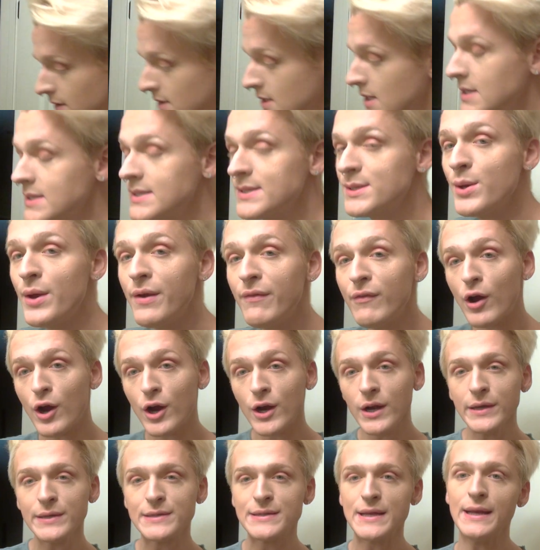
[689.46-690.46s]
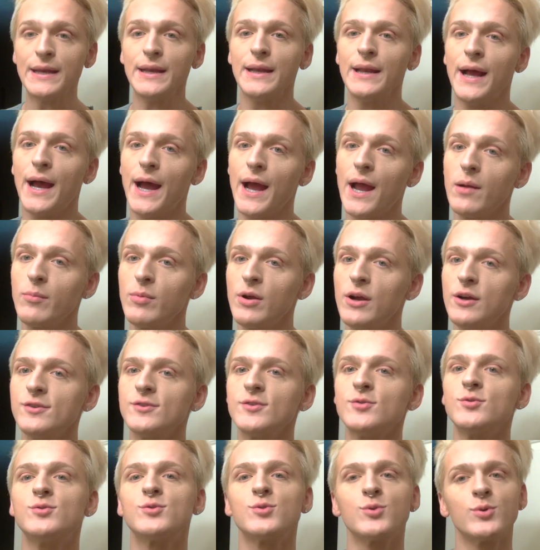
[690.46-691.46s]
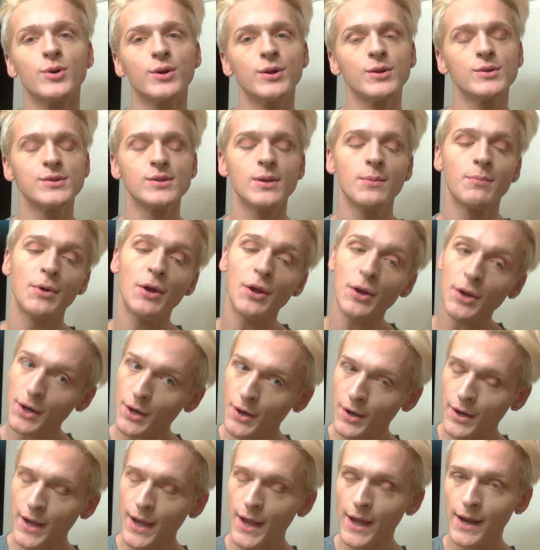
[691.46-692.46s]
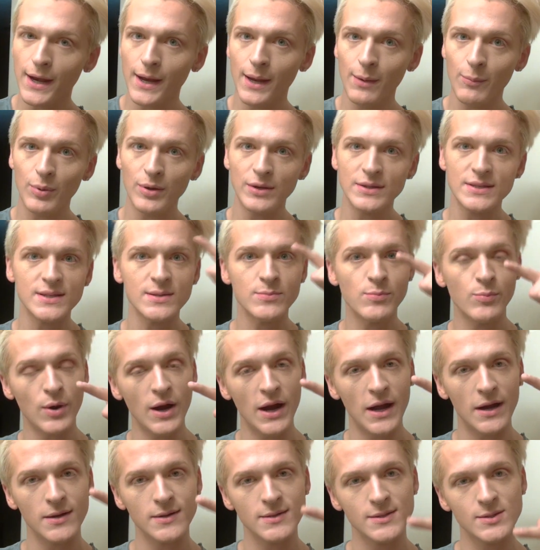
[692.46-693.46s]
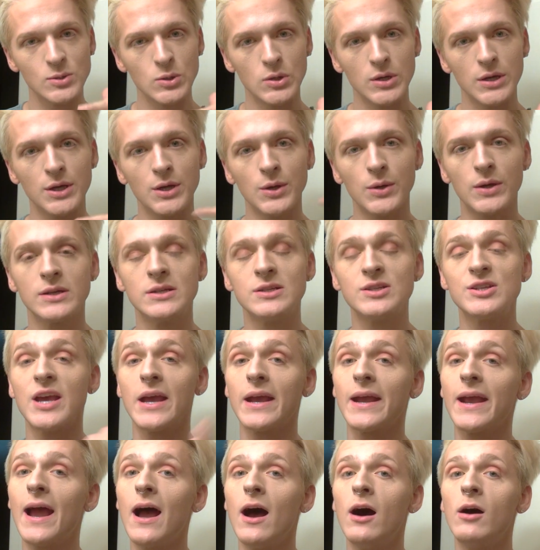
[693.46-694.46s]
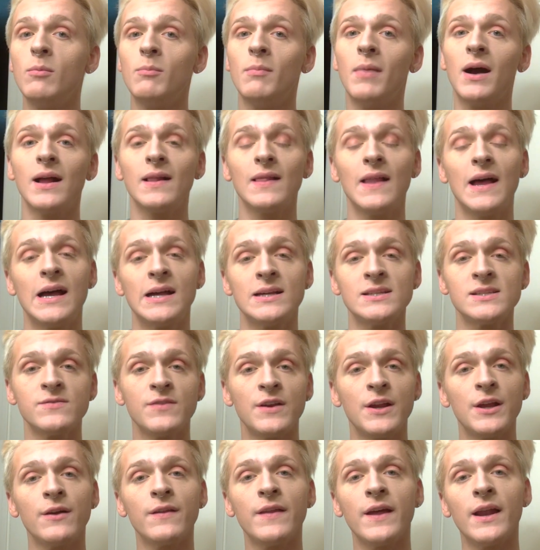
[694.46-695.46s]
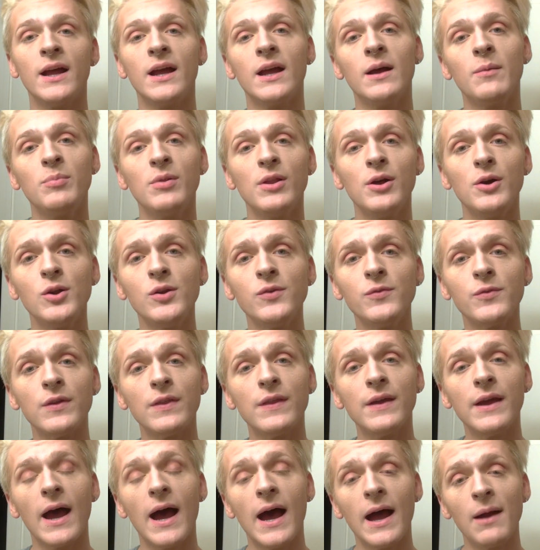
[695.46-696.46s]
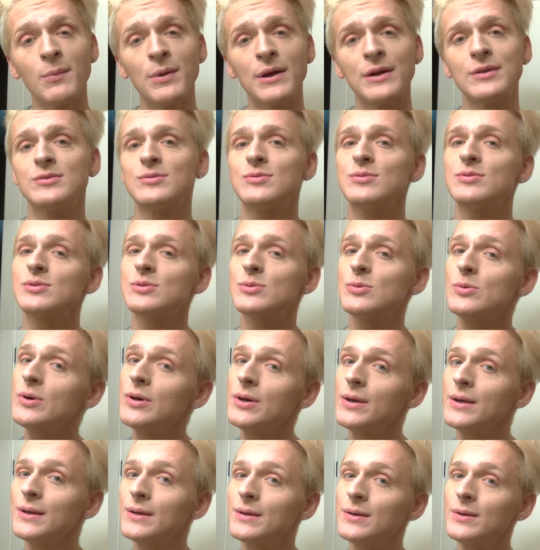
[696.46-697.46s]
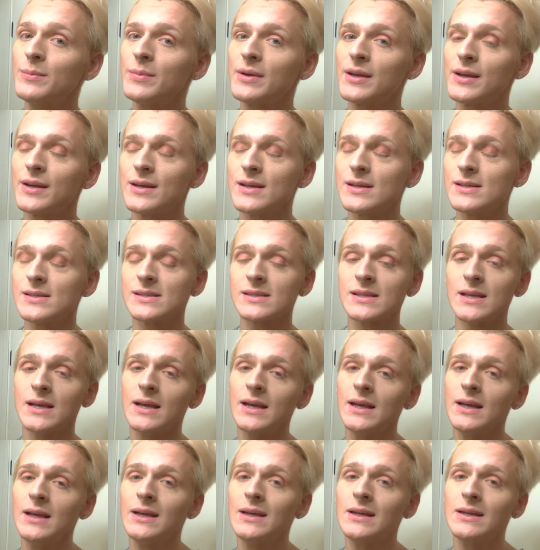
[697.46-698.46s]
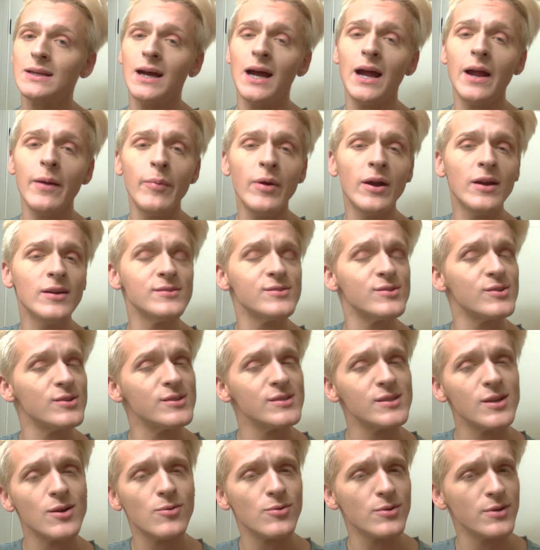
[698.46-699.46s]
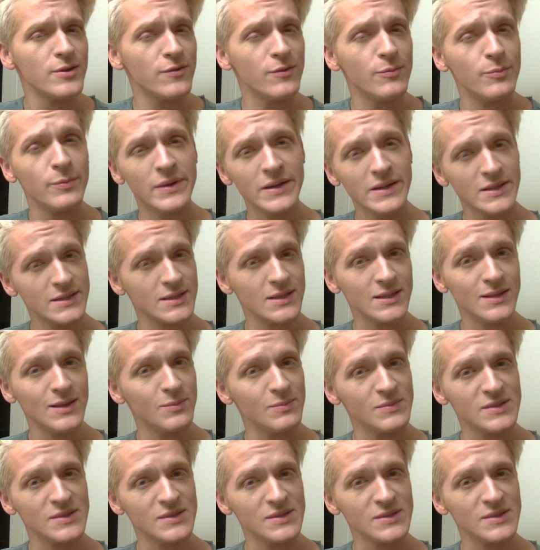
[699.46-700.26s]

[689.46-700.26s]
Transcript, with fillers: And so I've already done an eyebrow tutorial, so I'm going to go ahead and put some brows on. You can check out my last video that I uploaded for the eyebrow tutorial because eyebrows are a total different beast in